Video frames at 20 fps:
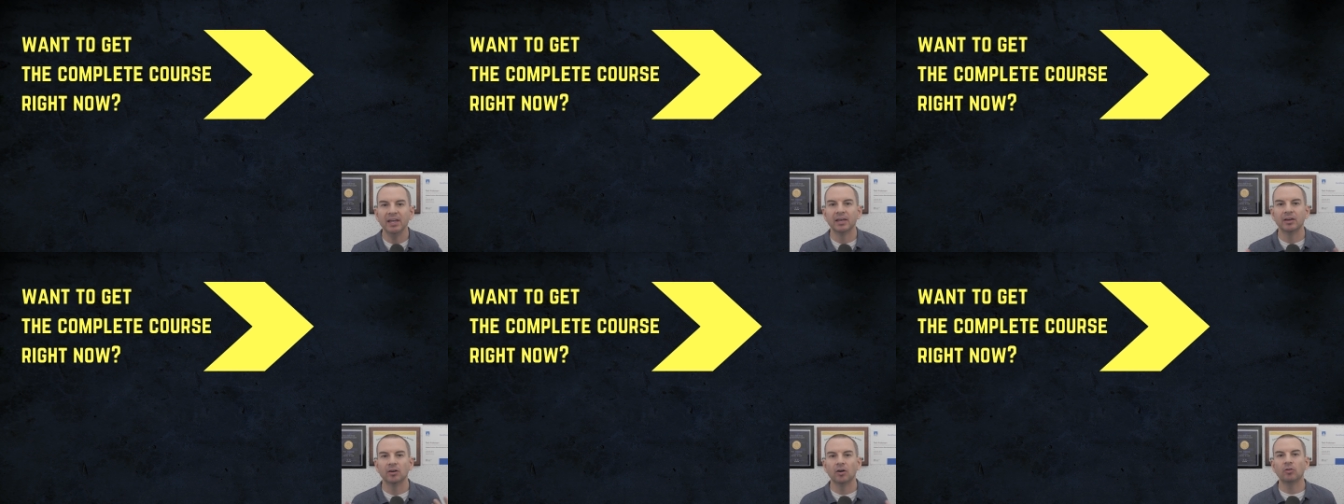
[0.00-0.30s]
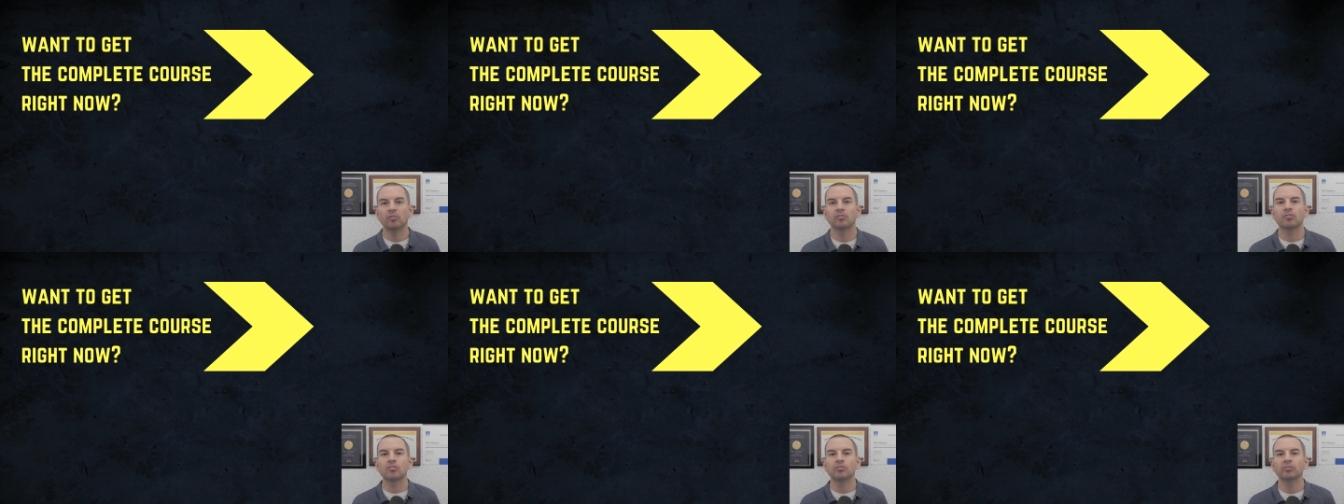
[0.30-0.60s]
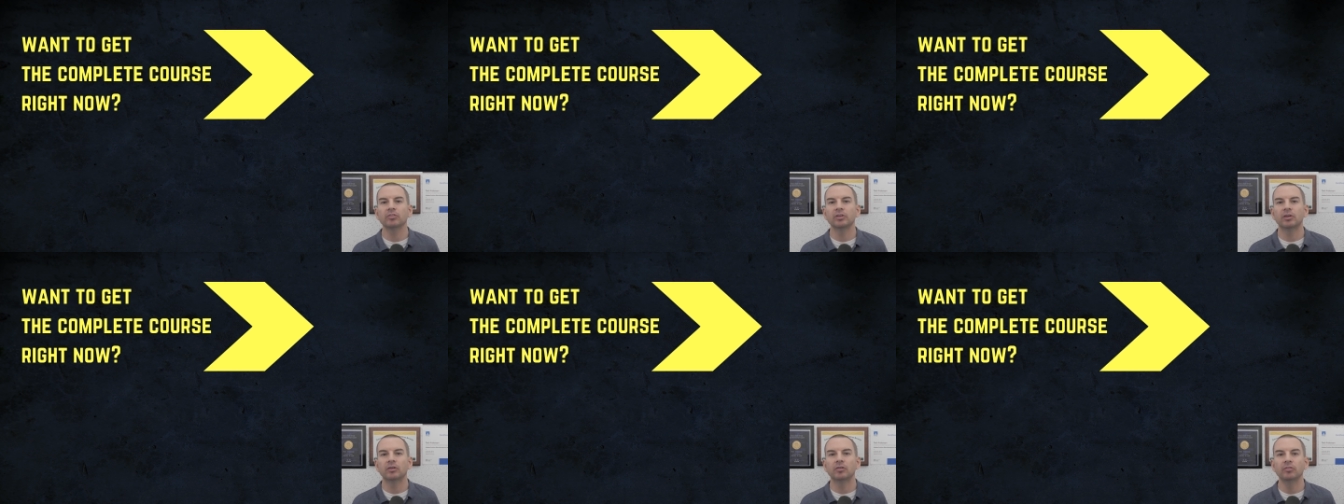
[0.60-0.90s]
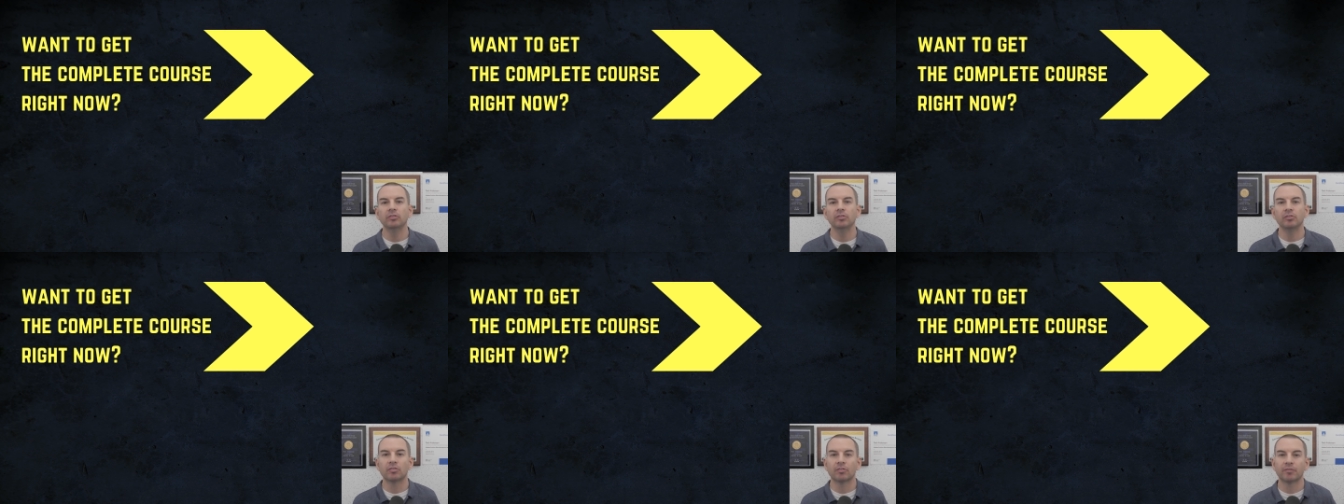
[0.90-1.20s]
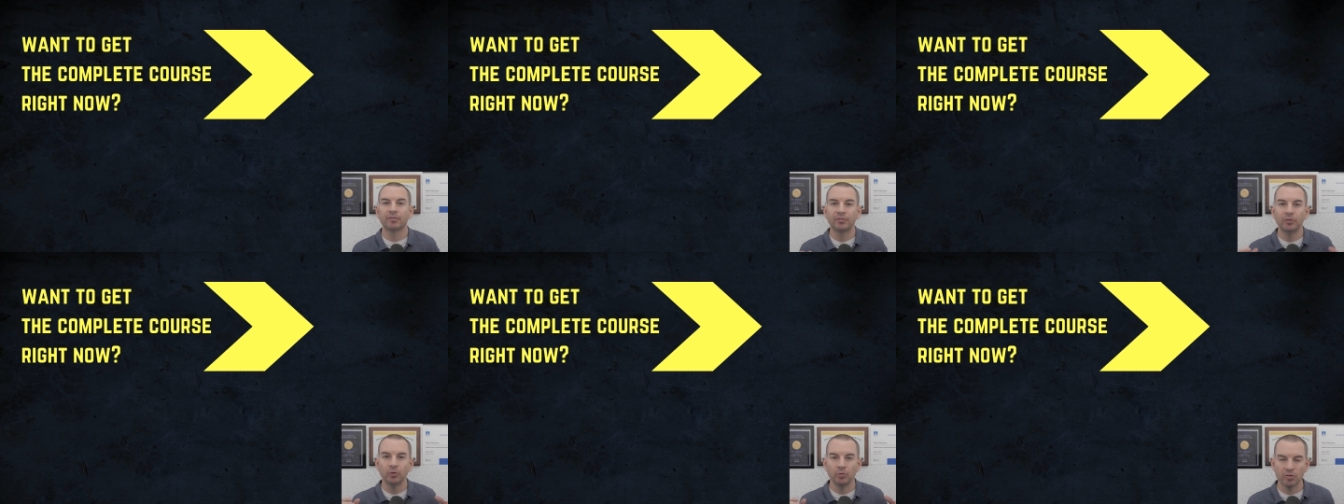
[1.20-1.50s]
It also includes
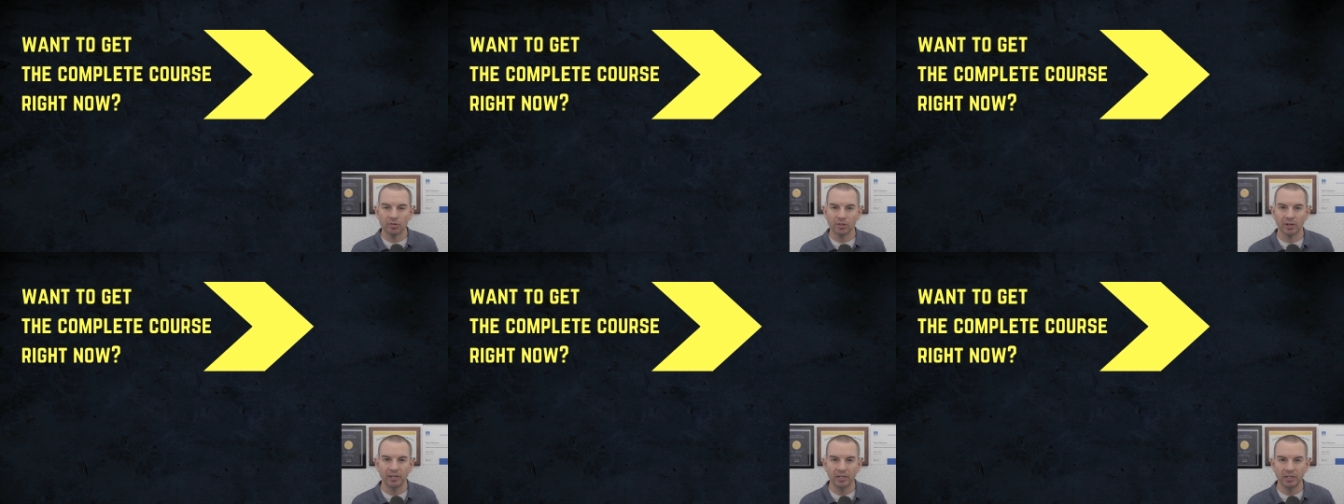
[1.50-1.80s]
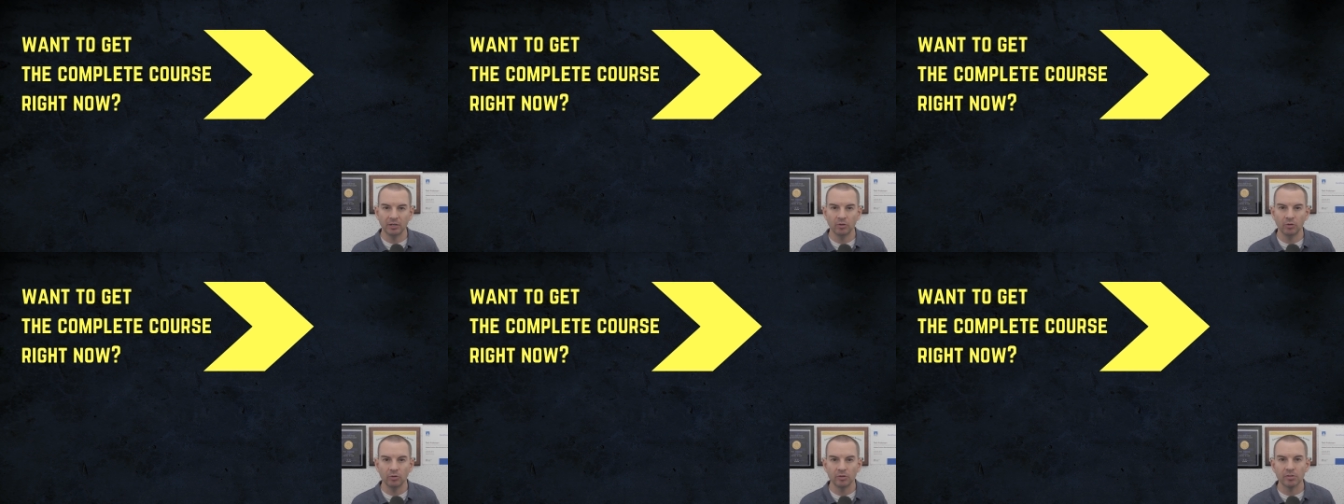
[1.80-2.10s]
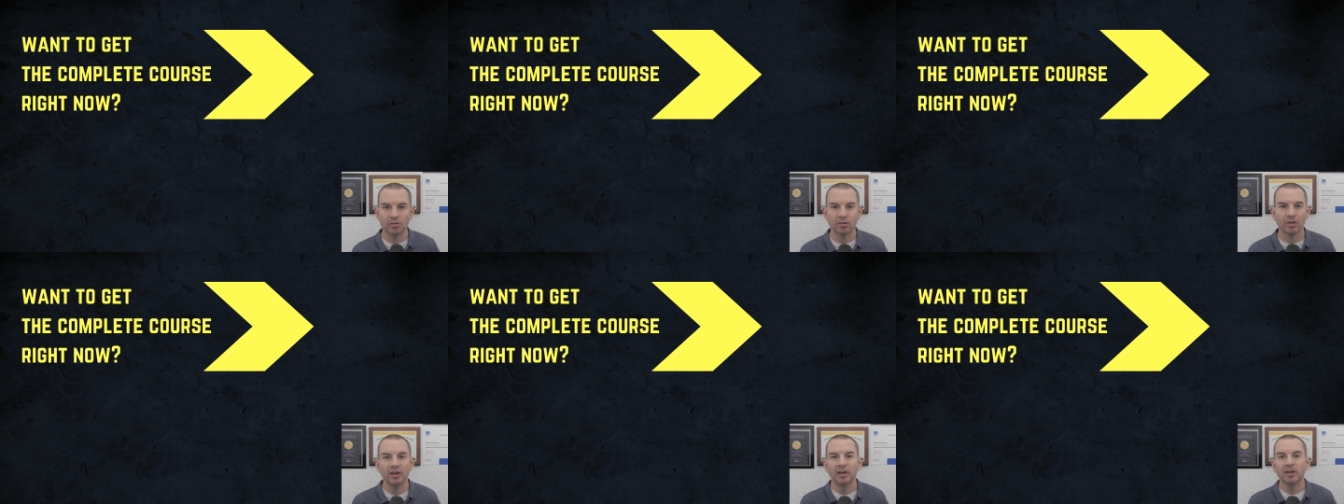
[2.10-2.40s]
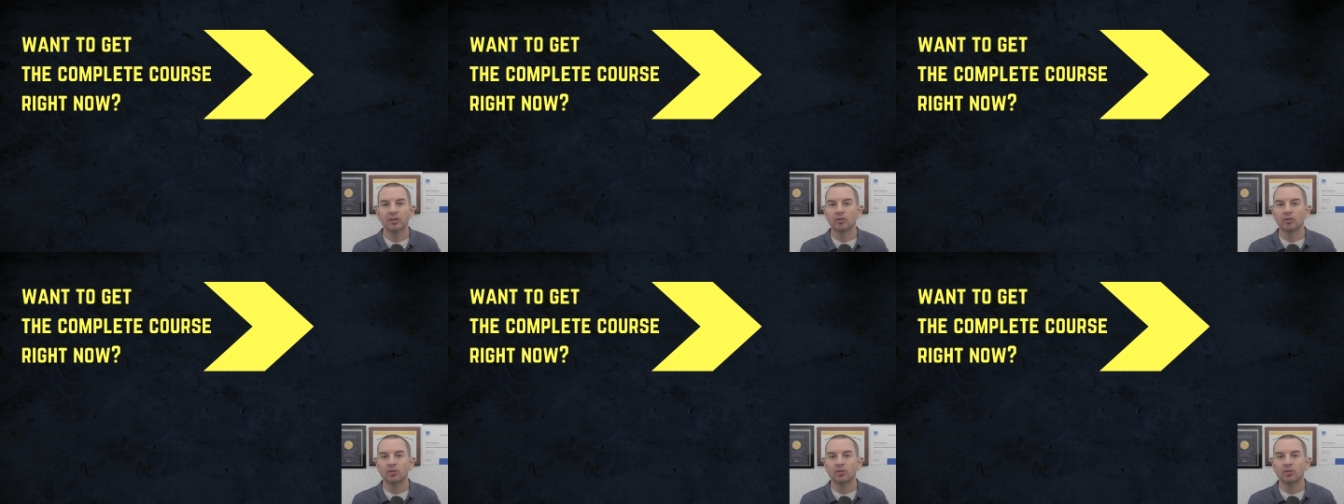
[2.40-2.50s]
full study notes,